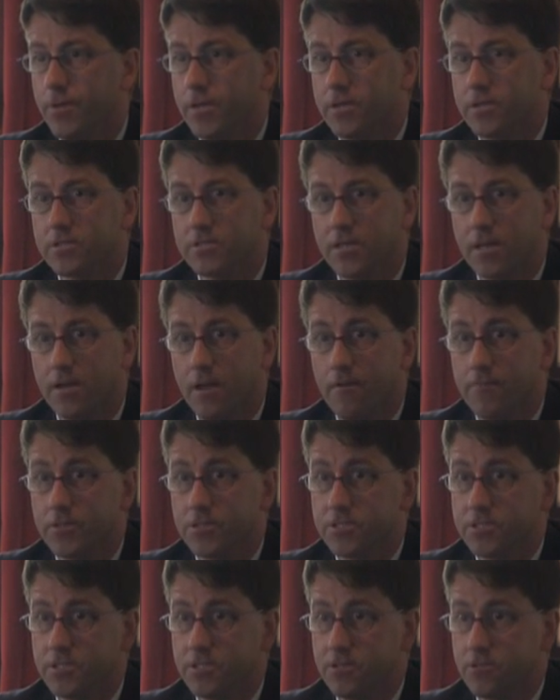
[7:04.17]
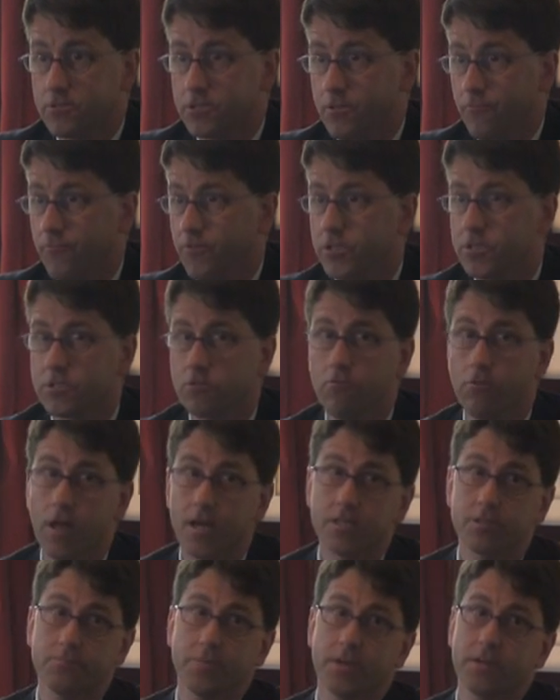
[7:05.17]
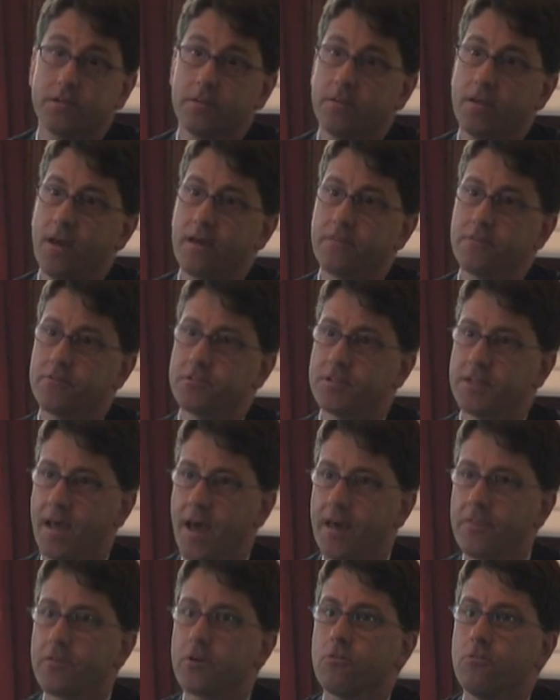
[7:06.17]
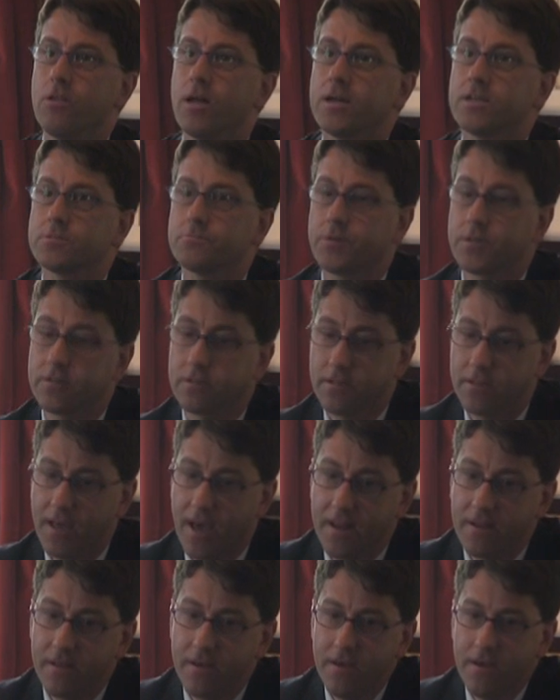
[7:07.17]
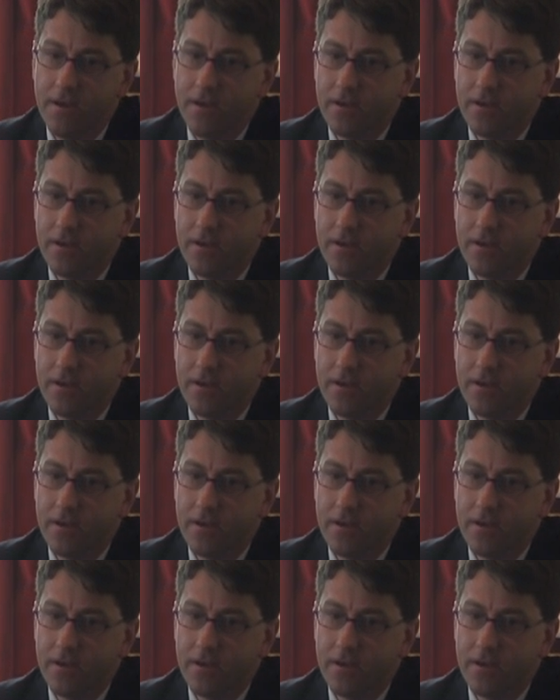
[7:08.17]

because that obviously there's a fiscal aspect to that, there's an ethical aspect to that.